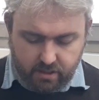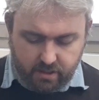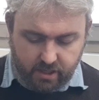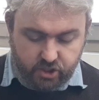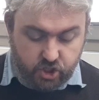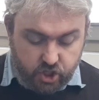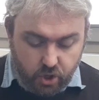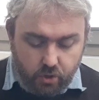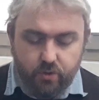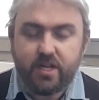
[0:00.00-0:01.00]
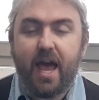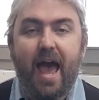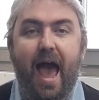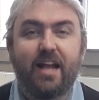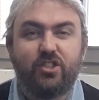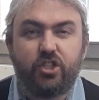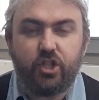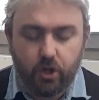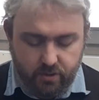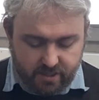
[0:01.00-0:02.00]
and chewed
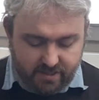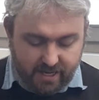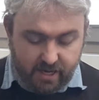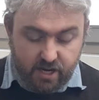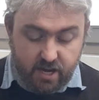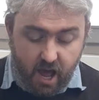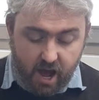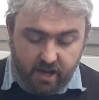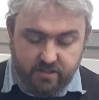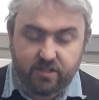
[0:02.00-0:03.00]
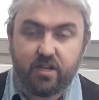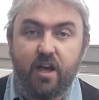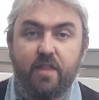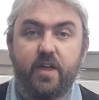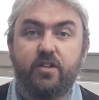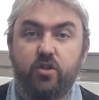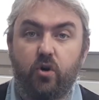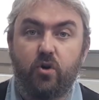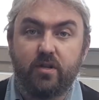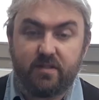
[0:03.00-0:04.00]
until at last the
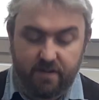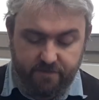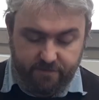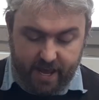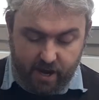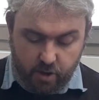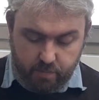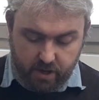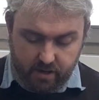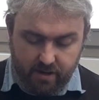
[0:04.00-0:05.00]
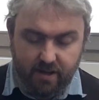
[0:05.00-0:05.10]
doors fell open.